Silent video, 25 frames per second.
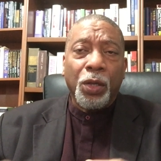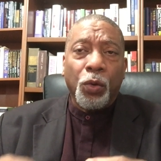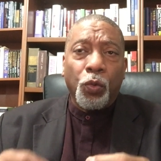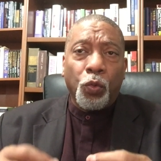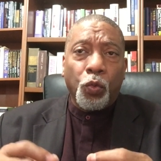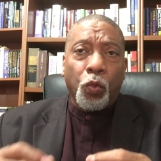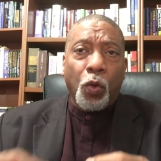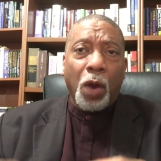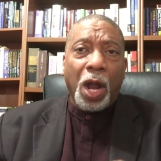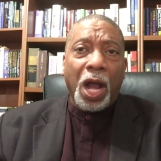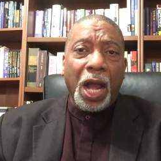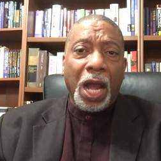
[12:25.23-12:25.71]

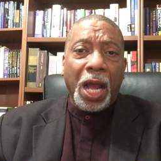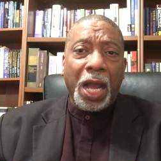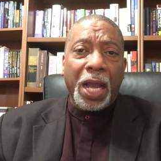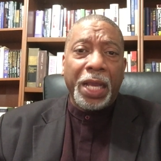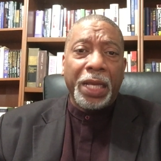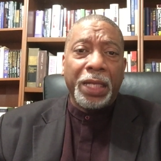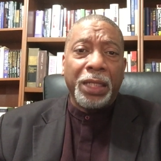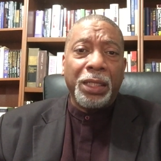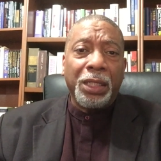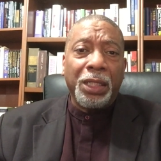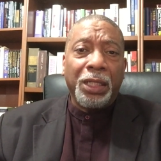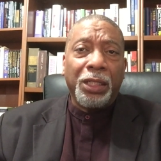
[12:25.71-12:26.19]

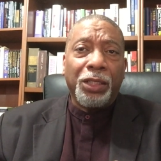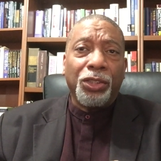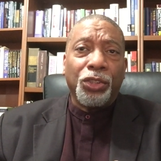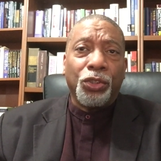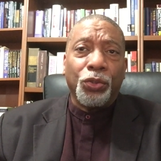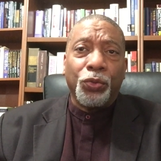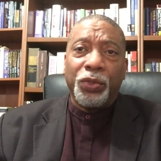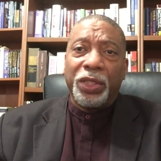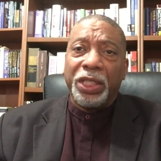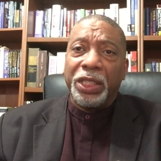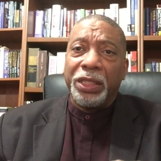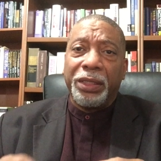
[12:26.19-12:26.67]
Why
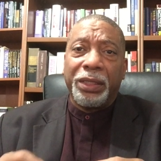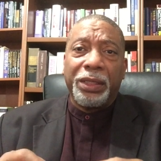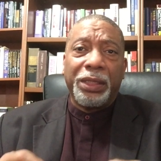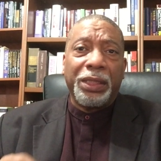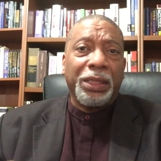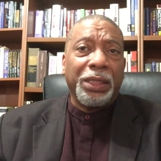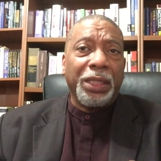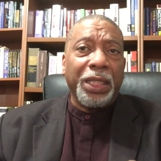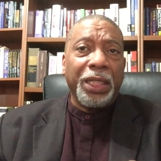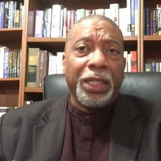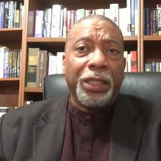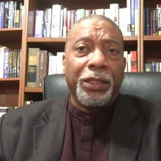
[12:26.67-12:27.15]
do they
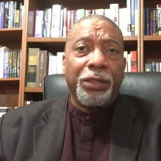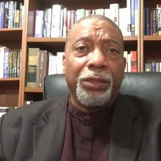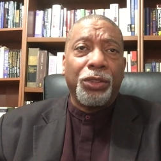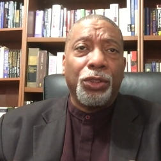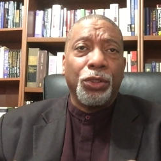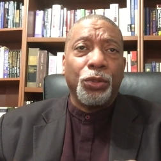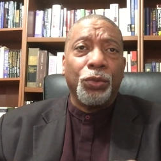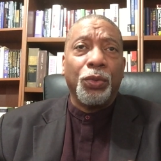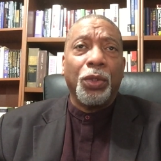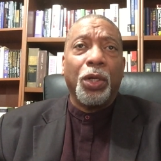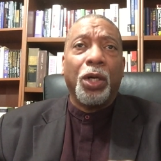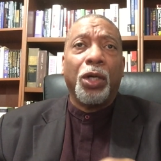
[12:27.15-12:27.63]
seek
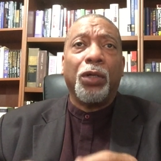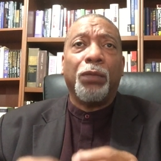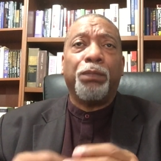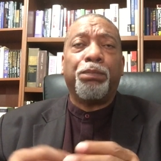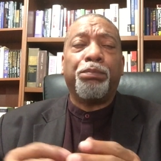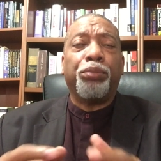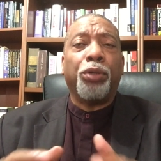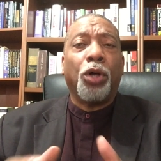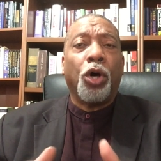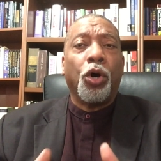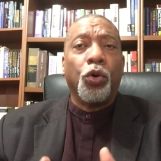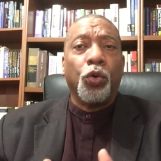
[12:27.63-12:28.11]
to
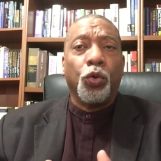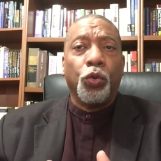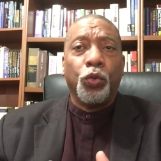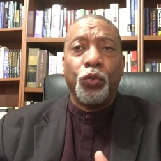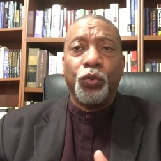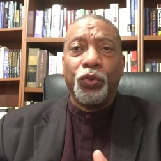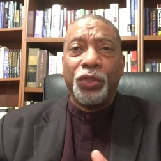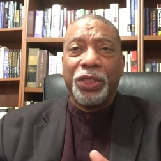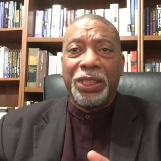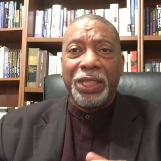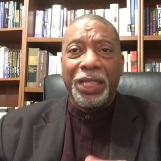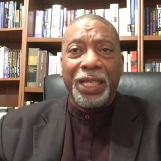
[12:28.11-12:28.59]

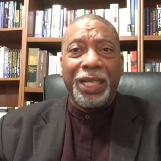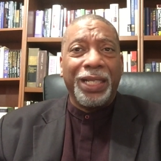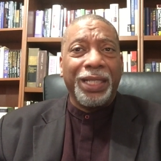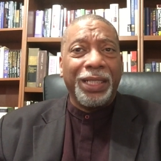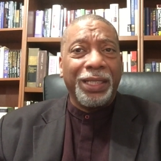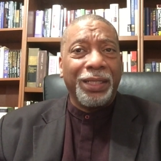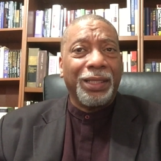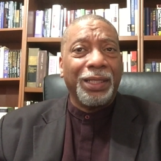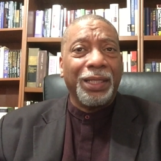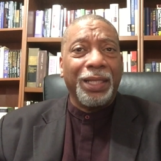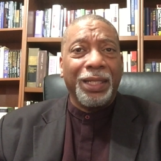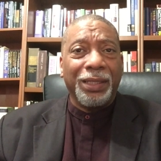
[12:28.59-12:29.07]
oppose
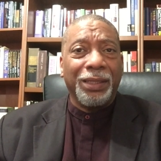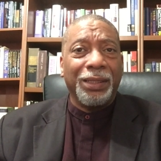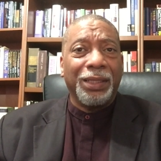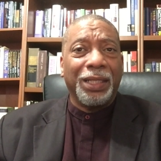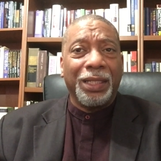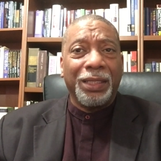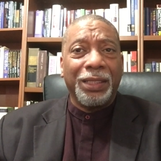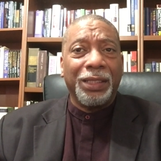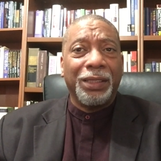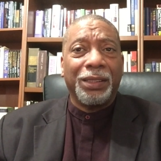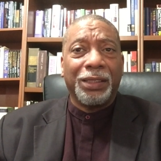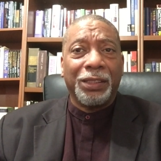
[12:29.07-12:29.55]
anything
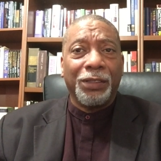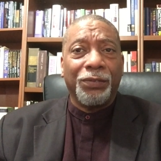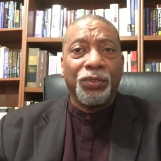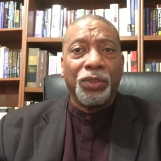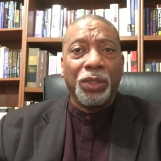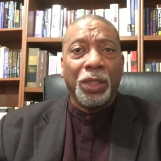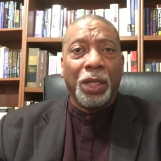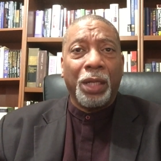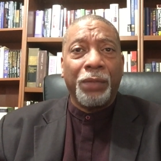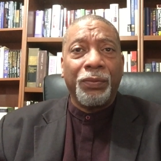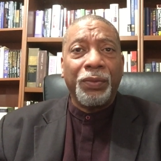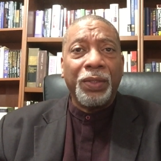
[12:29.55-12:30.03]
that is of
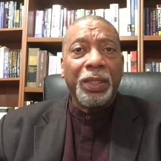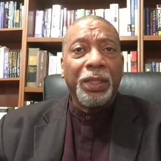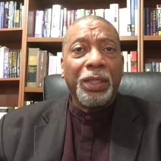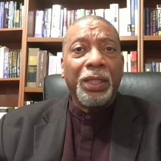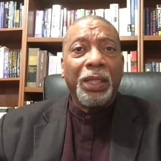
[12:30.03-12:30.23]
God?